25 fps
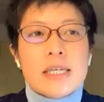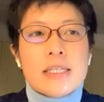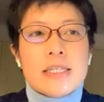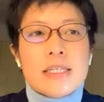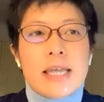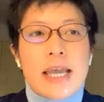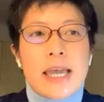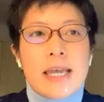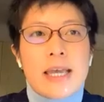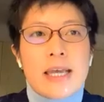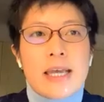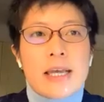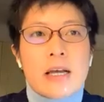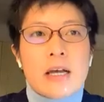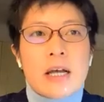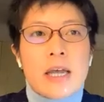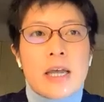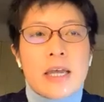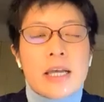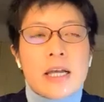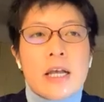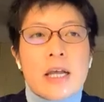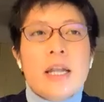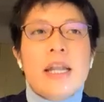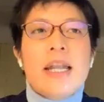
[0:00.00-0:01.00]
is
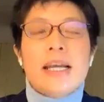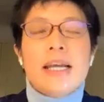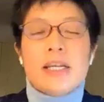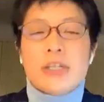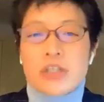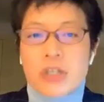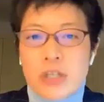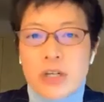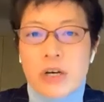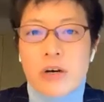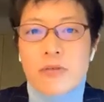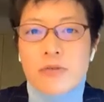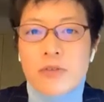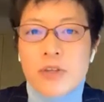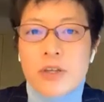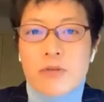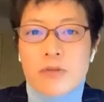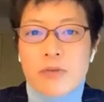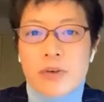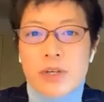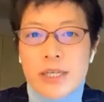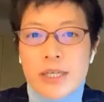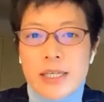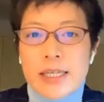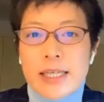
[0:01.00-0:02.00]
a collection of
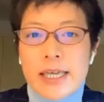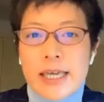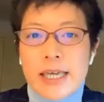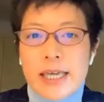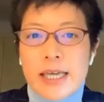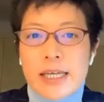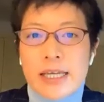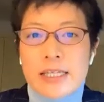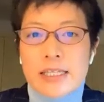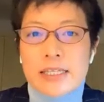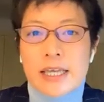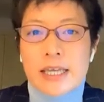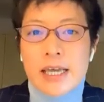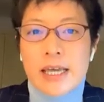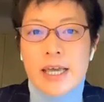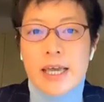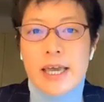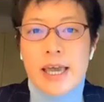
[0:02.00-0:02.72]
different things.